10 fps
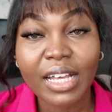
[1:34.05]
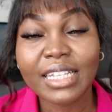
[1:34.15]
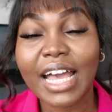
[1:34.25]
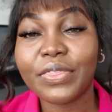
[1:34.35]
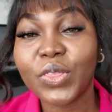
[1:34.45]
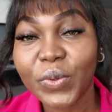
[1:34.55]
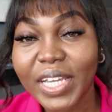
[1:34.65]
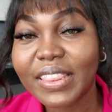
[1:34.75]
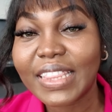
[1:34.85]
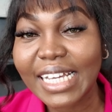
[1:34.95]
There are
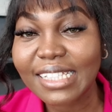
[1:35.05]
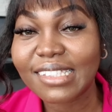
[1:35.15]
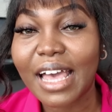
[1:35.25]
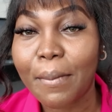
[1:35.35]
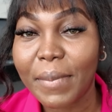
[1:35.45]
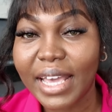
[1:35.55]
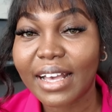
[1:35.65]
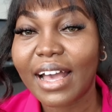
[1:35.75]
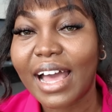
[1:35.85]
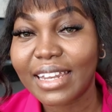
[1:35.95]
three things that make
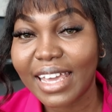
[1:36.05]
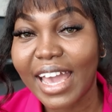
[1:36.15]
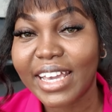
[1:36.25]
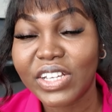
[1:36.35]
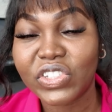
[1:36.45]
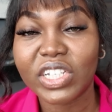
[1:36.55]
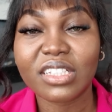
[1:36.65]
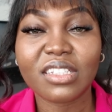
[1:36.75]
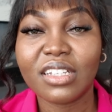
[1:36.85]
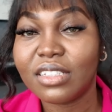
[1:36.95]
an AI
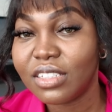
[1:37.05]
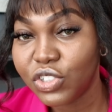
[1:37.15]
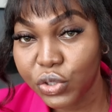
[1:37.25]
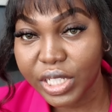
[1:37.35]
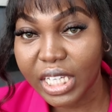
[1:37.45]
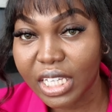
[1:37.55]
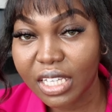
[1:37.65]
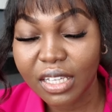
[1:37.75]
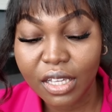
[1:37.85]
agent unique.